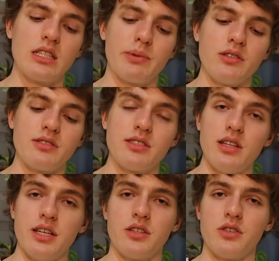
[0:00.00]
is about
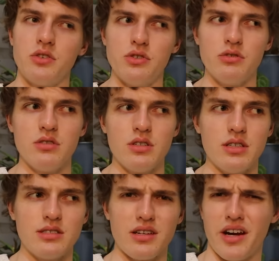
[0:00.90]
Selin, who
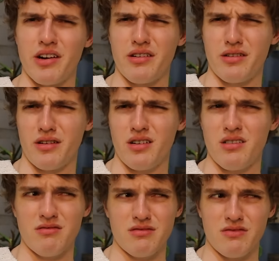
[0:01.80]
is a
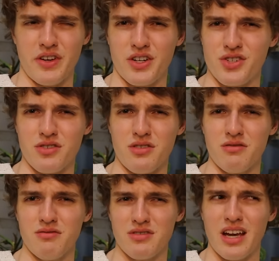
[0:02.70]
character
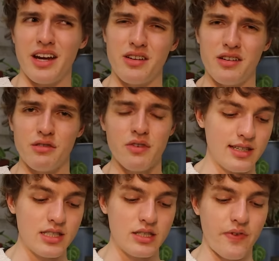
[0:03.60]
fictional, kind of.
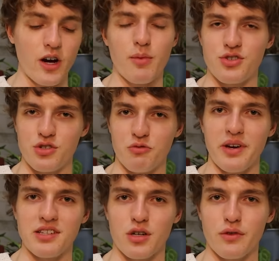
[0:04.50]
This is very much so
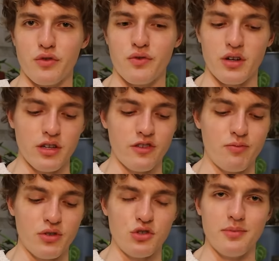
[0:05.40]
based off of Elif
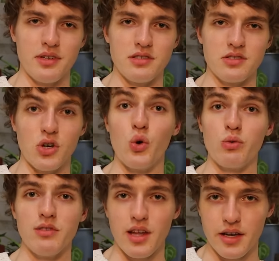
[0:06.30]
Batuman's
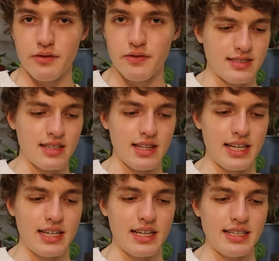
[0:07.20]
own life.
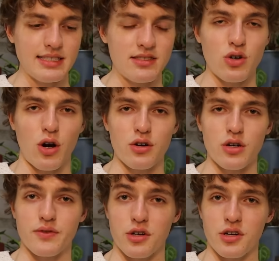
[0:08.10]
Selin is the daughter
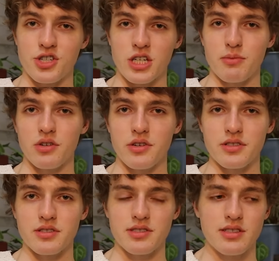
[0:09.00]
of Turkish
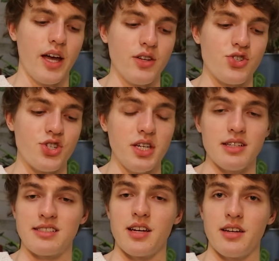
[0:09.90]
immigrants, and she
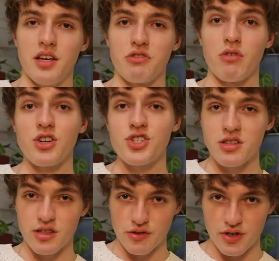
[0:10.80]
is studying
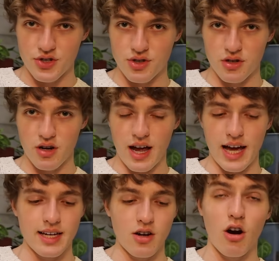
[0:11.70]
Russian literature
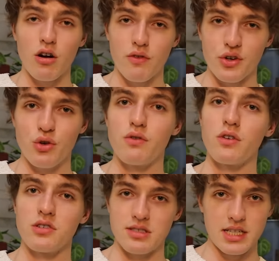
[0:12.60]
at Harvard
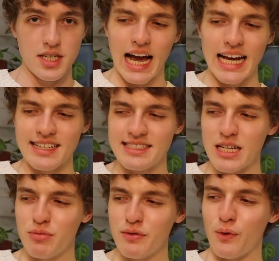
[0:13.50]
University. As I
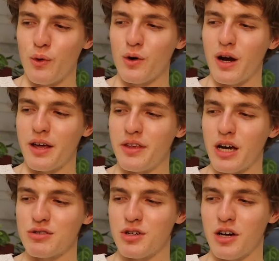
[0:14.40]
said before, I think
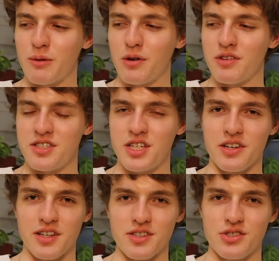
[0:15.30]
I was talking about The
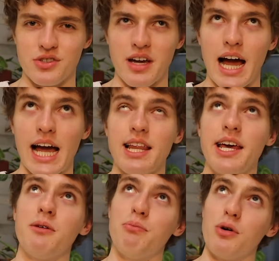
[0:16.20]
Secret History, I
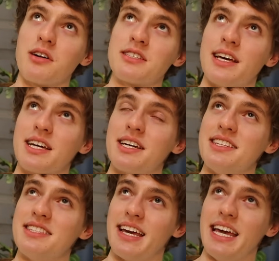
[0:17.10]
like books that
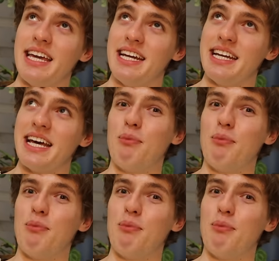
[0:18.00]
contain